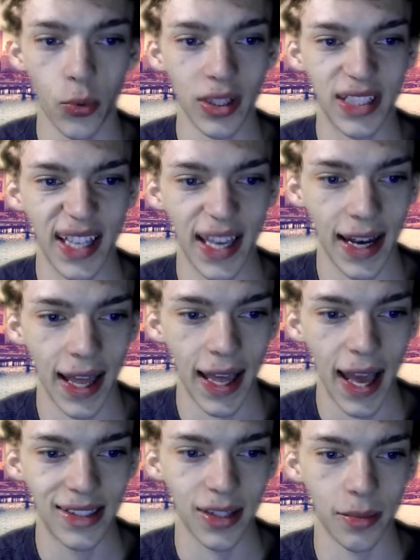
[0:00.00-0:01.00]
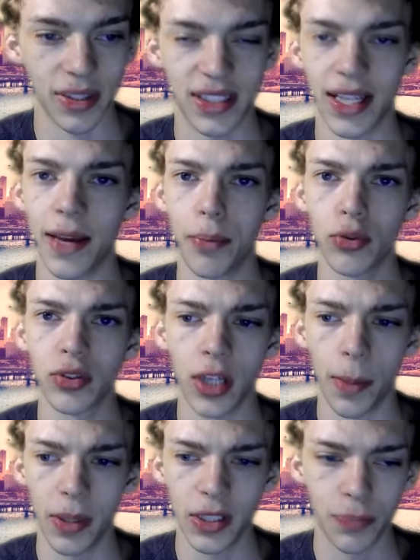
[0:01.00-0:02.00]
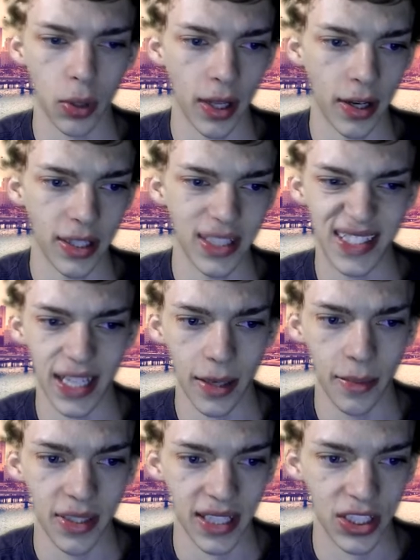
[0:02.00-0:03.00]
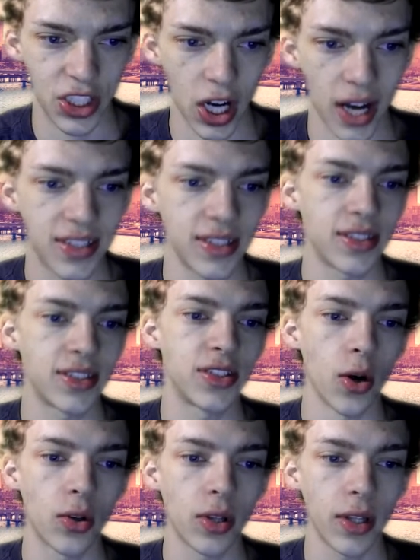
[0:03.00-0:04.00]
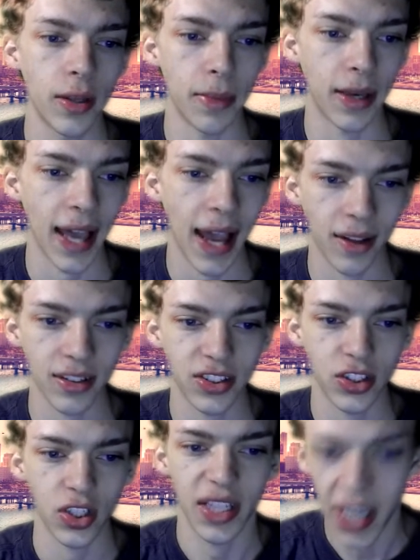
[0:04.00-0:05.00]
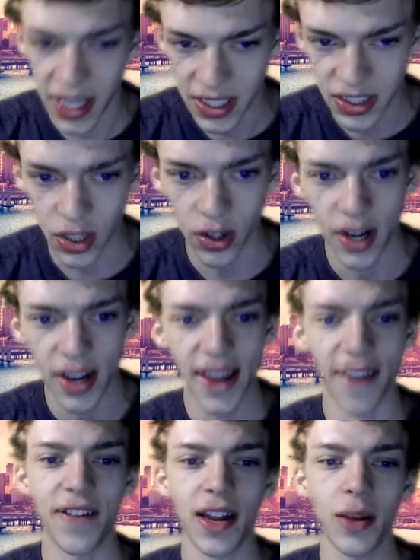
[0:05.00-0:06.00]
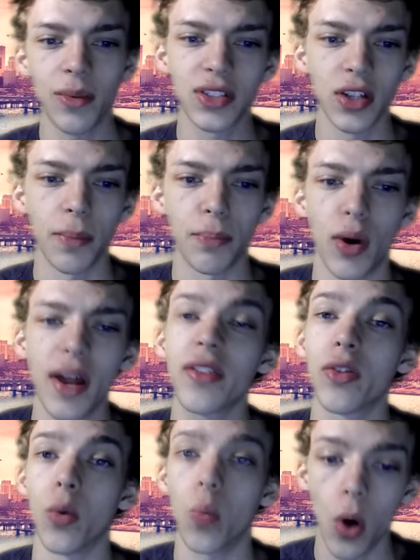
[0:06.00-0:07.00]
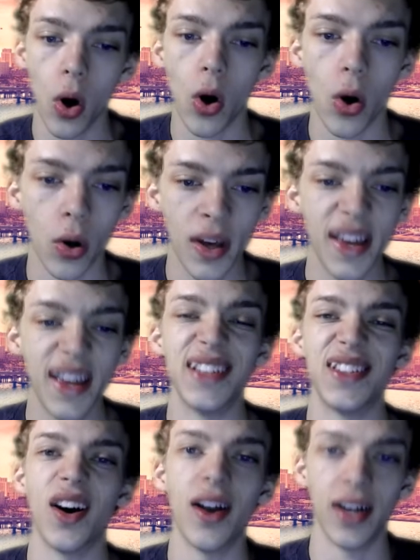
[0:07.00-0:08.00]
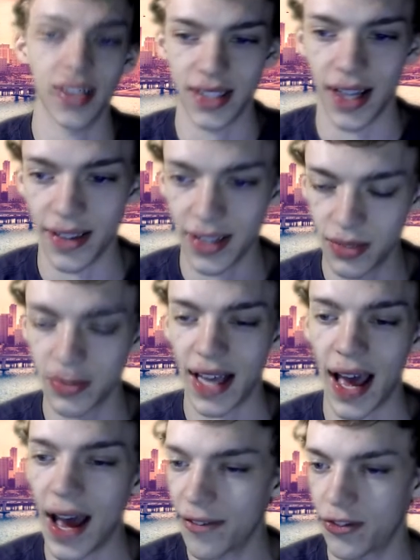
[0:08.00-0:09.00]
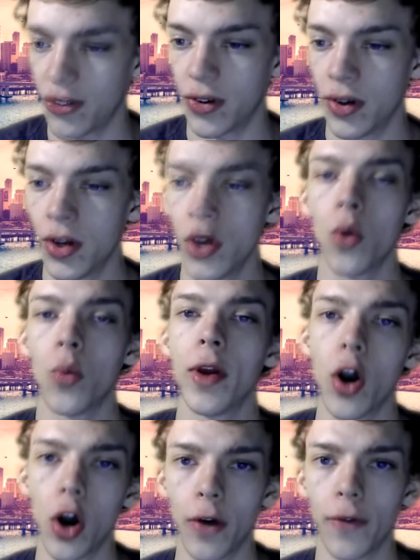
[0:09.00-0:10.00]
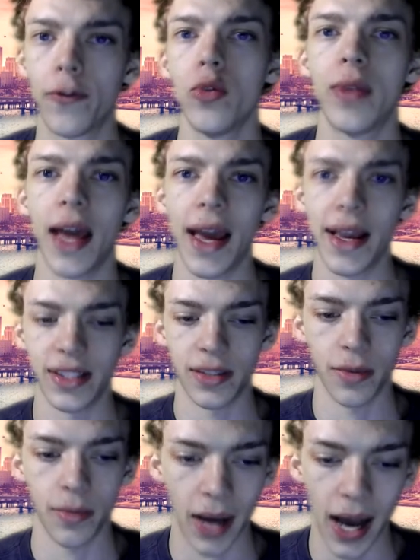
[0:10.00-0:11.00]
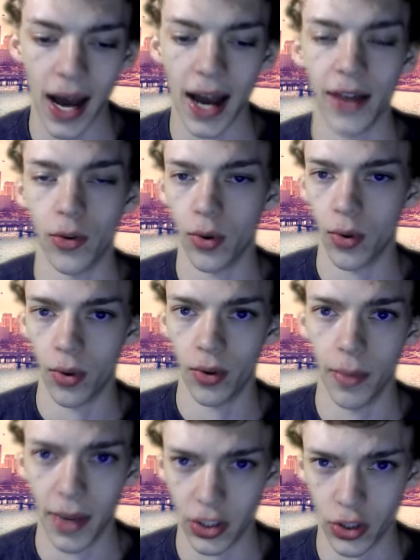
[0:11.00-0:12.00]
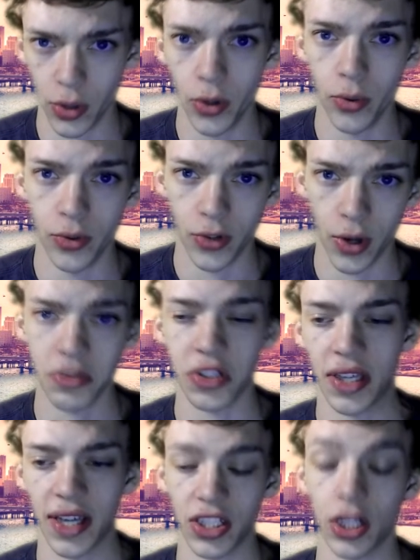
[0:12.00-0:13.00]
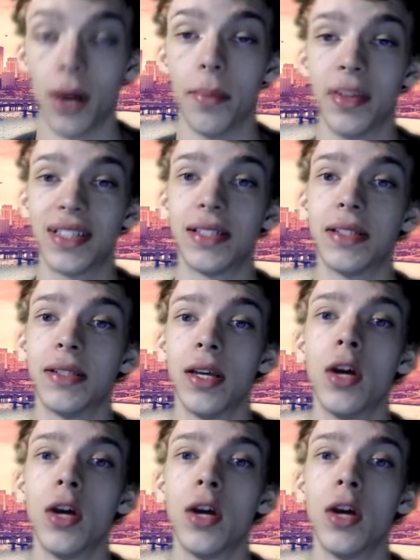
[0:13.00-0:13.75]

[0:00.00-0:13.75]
once again, he had something to say, boosting up his team. He said, Johnson, Stokely, McAllister, Keister, if anyone's going to break the wall, it's us. Now, this was after, we are a few days behind on the Metro News, so I'm just catching up. But this is